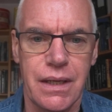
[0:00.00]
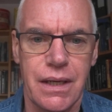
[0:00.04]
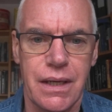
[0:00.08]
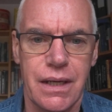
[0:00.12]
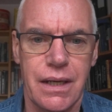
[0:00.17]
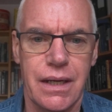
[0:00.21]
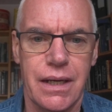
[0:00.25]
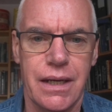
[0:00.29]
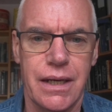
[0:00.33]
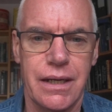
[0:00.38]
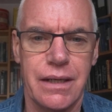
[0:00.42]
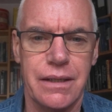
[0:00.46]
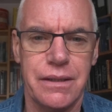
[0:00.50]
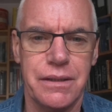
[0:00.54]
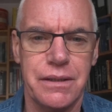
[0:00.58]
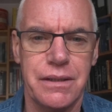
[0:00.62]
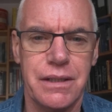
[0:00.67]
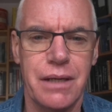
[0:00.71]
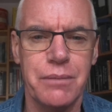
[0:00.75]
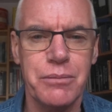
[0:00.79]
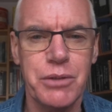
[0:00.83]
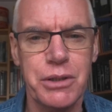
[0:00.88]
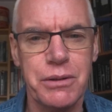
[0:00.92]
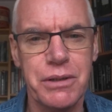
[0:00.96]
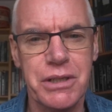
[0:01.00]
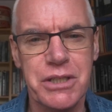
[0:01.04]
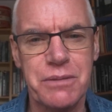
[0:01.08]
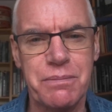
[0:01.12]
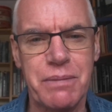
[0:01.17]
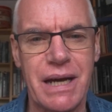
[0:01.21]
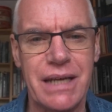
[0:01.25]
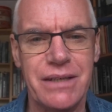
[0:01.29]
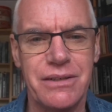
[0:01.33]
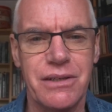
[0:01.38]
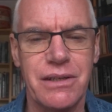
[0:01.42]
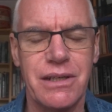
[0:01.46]
And I'm going to
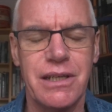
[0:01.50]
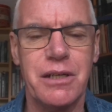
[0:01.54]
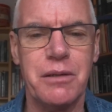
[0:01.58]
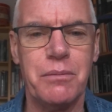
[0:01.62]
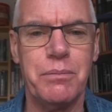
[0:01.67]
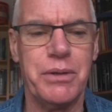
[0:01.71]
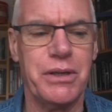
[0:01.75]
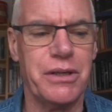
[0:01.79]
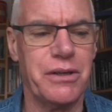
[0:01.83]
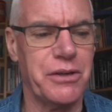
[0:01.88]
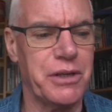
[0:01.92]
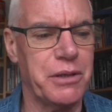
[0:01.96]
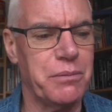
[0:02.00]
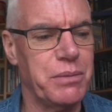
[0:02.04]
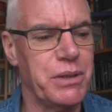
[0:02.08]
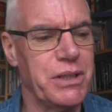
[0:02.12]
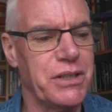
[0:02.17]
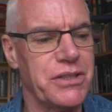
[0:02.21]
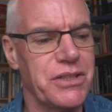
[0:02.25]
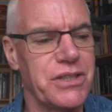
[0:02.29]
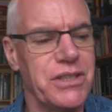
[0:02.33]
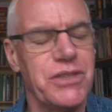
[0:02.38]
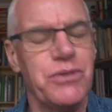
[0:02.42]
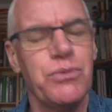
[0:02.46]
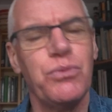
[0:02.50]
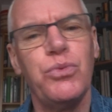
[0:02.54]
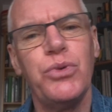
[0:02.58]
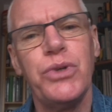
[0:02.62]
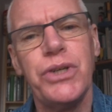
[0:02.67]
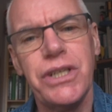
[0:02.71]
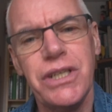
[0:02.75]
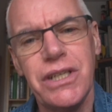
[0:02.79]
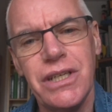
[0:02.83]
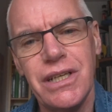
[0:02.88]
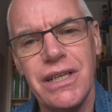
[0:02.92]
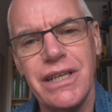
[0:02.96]
expand a little bit on it because it's
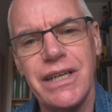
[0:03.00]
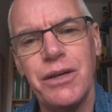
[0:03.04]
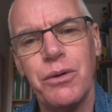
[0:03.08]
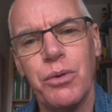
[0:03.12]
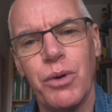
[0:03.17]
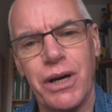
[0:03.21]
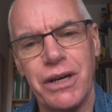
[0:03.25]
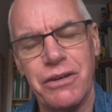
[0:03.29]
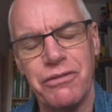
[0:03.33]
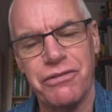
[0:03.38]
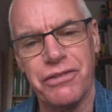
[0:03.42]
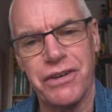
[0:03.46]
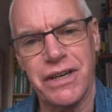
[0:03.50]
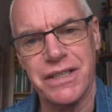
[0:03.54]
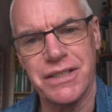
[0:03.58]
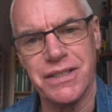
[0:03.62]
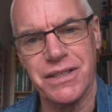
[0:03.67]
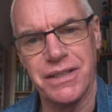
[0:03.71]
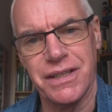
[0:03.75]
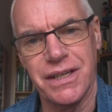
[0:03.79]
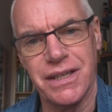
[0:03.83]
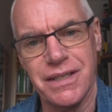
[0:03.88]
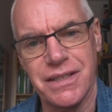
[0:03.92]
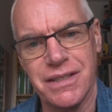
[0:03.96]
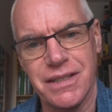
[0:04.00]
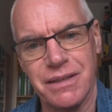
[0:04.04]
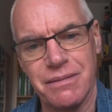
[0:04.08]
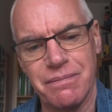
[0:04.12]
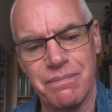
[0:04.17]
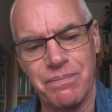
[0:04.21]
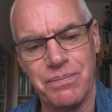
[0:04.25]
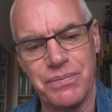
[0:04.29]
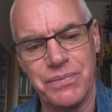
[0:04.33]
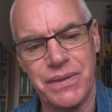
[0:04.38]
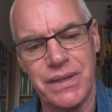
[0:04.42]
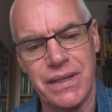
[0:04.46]
really quite fascinating.
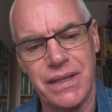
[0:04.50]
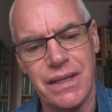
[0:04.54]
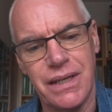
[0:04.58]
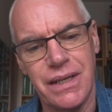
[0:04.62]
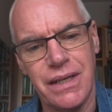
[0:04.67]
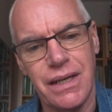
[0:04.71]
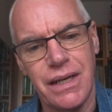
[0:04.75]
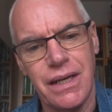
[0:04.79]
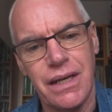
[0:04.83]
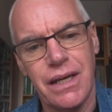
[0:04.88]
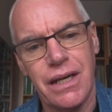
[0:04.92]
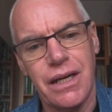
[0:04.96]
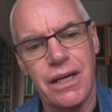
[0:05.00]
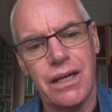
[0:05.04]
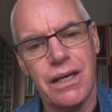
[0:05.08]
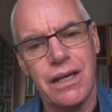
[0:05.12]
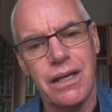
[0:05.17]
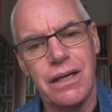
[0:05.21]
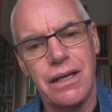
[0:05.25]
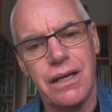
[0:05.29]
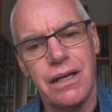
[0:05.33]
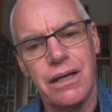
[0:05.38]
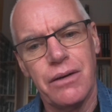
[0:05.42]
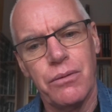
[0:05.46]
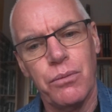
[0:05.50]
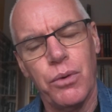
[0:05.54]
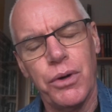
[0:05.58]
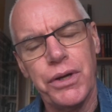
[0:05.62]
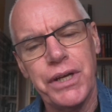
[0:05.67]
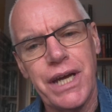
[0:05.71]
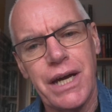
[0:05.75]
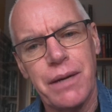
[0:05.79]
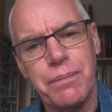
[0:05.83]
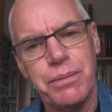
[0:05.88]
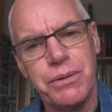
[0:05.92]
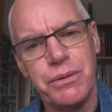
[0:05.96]
What
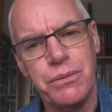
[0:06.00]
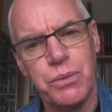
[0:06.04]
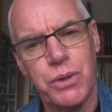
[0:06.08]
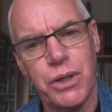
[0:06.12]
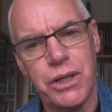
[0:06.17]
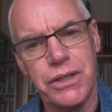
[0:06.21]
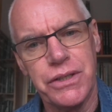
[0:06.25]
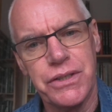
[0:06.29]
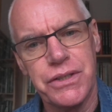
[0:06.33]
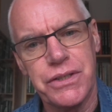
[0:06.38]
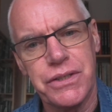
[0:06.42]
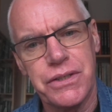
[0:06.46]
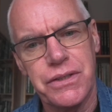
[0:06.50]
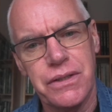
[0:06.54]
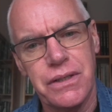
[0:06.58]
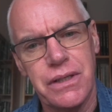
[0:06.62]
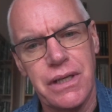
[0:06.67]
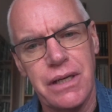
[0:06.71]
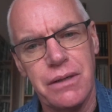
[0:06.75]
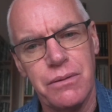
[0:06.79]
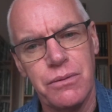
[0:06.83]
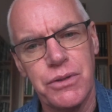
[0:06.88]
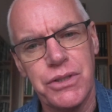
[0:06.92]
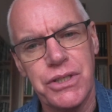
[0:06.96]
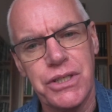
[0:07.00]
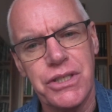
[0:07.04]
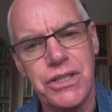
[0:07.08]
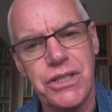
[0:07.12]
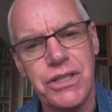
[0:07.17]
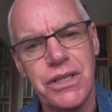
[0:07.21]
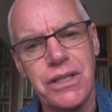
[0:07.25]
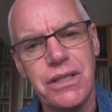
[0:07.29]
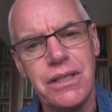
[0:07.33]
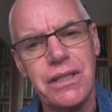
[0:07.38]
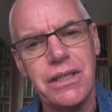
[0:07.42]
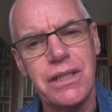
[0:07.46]
happened was, it was a
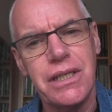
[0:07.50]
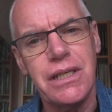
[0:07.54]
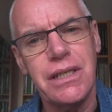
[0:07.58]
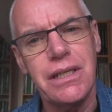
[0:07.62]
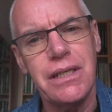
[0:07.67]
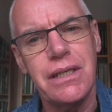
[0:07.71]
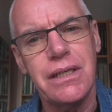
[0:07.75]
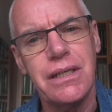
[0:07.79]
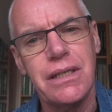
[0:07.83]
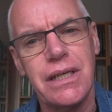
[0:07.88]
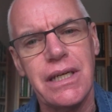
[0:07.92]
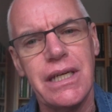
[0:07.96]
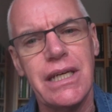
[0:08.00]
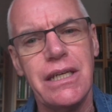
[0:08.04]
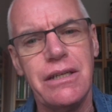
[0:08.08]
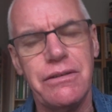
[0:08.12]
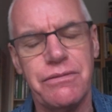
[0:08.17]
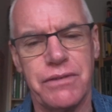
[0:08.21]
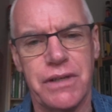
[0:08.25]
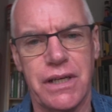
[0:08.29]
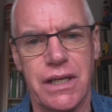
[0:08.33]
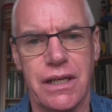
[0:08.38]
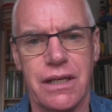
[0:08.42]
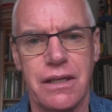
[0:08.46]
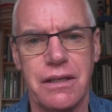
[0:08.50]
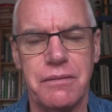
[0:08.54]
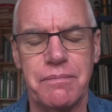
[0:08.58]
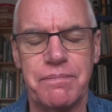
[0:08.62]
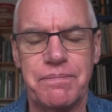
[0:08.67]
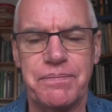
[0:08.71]
Sunday evening